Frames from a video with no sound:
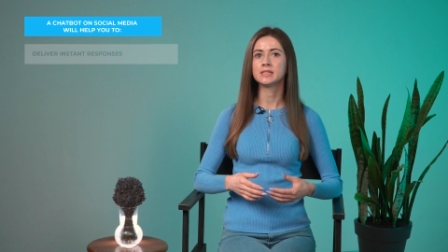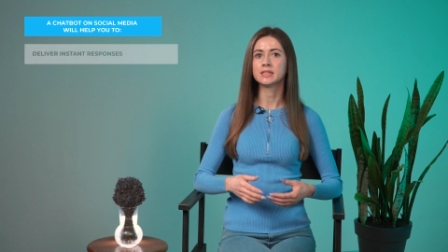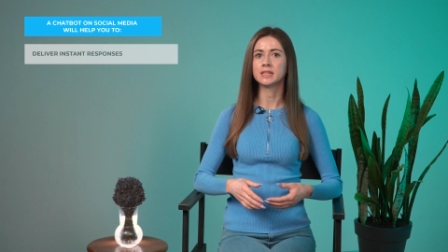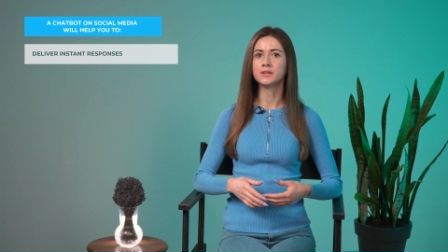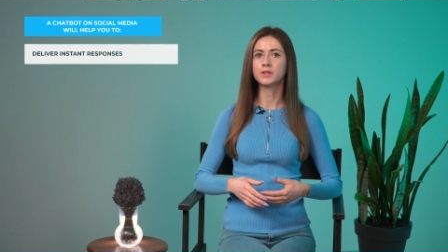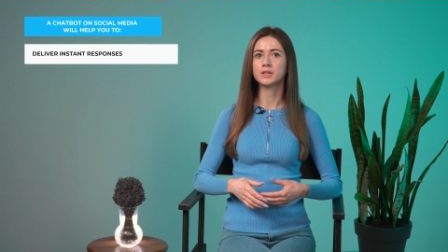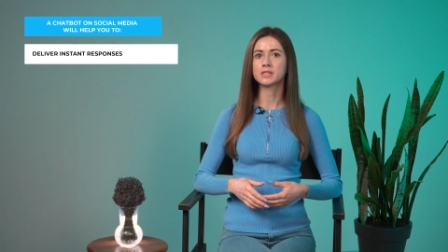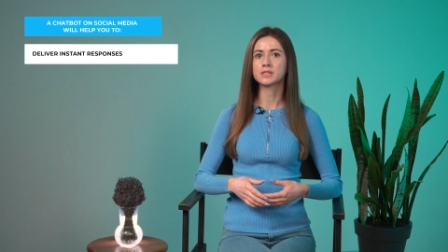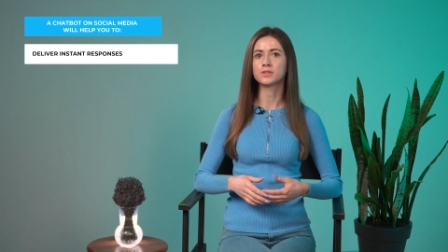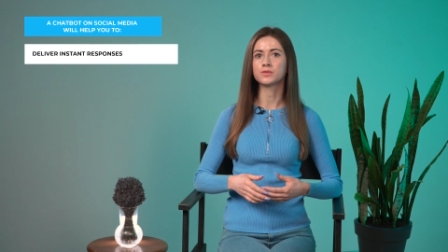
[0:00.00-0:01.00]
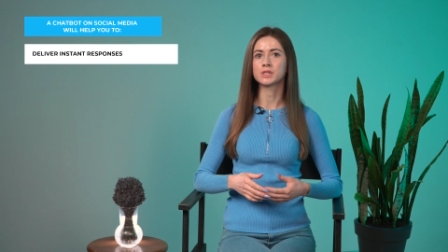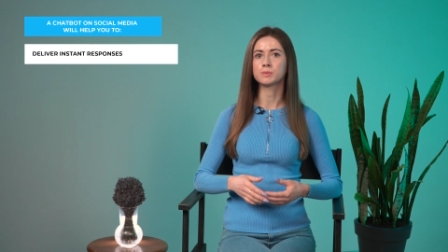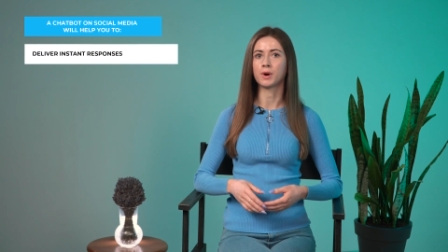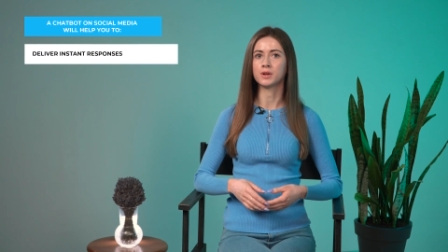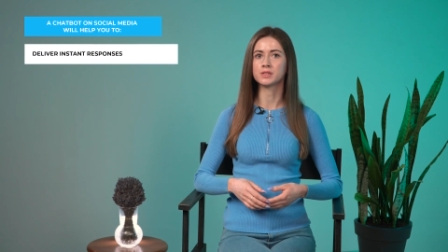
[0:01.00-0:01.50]
deliver instant
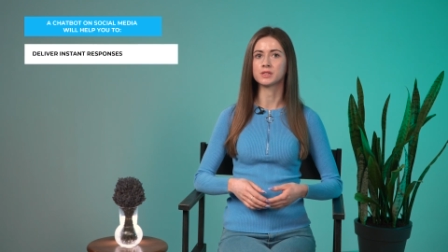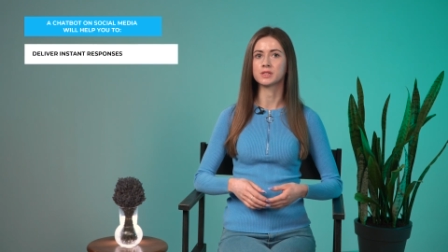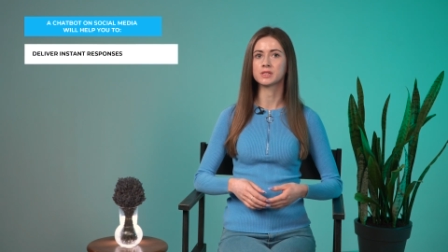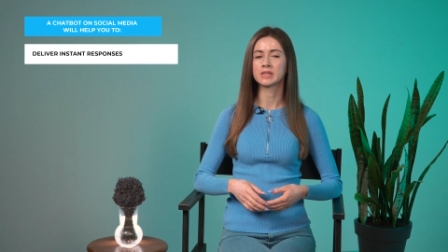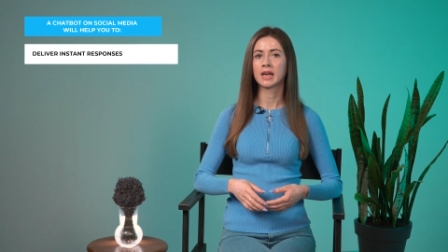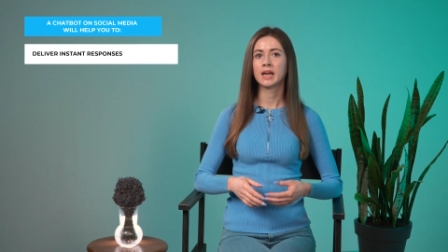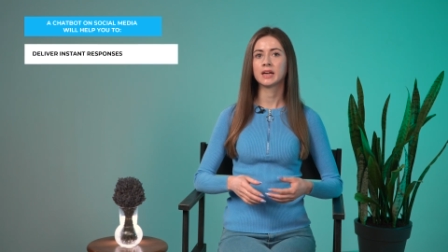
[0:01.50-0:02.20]
responses,